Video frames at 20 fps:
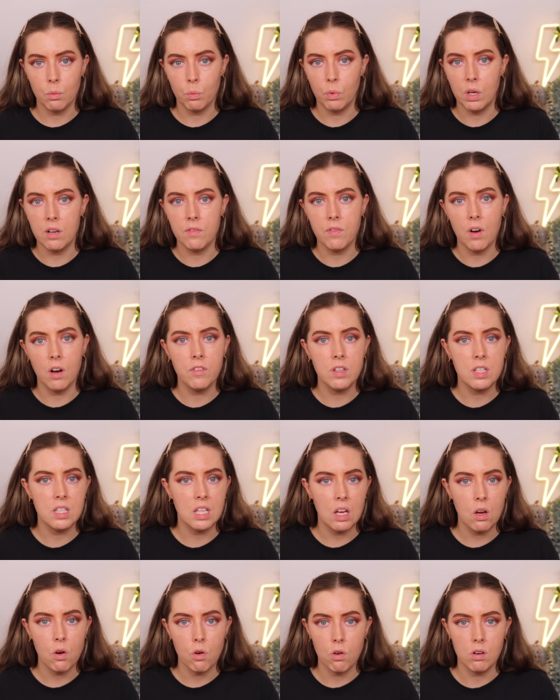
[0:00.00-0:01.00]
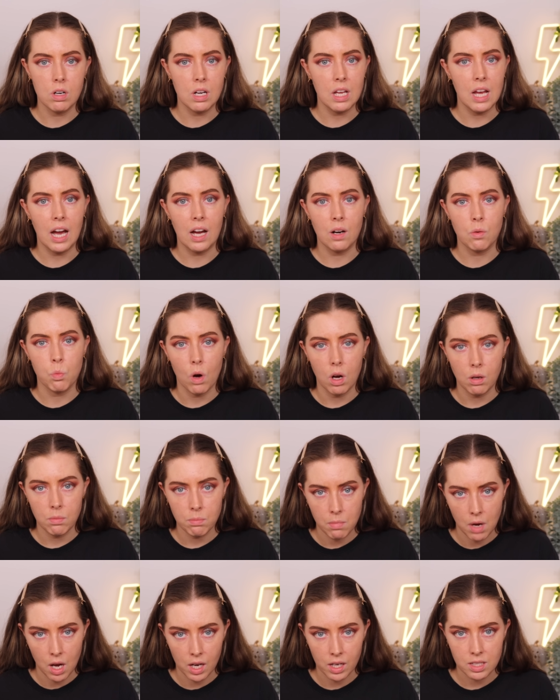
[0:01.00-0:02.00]
We have obviously already had one
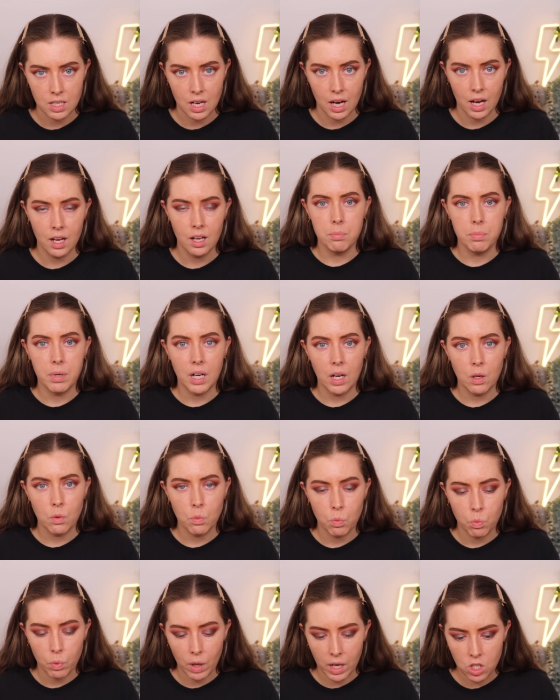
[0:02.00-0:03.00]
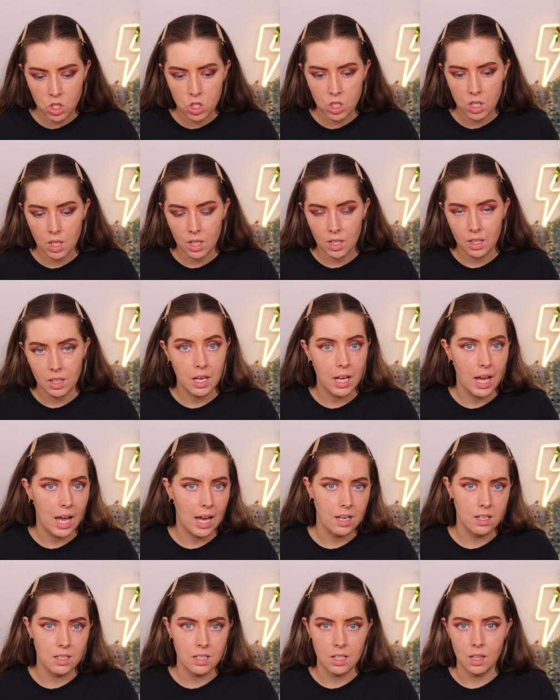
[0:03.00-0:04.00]
murder, but I wish that it
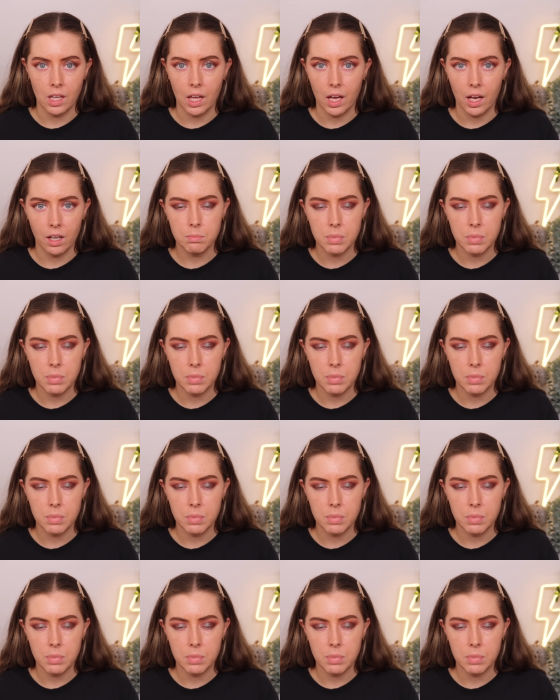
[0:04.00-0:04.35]
ended there.